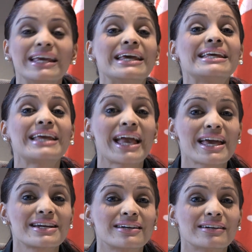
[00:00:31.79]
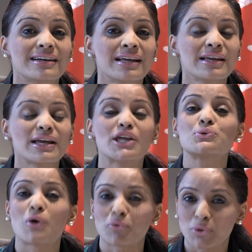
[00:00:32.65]
in Canada, and
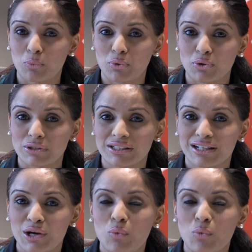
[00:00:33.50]
throughout the world.